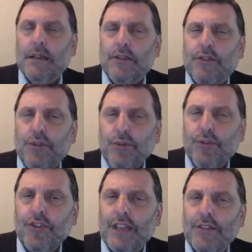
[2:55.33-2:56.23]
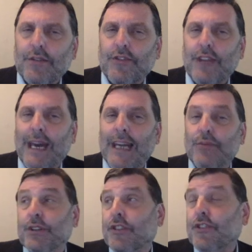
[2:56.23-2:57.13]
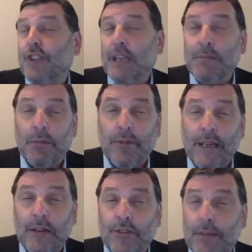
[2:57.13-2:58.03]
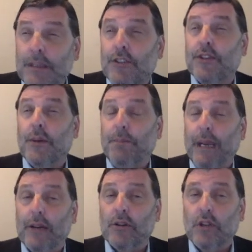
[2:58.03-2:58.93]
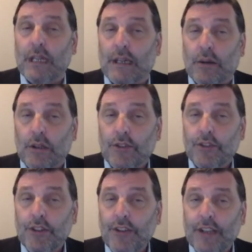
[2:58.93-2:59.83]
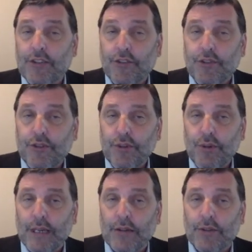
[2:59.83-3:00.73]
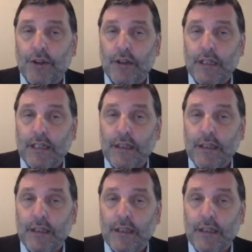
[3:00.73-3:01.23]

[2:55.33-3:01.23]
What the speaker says: two sets of sides with the same number of arrows, that means they're parallel. So this has two arrows on it, and the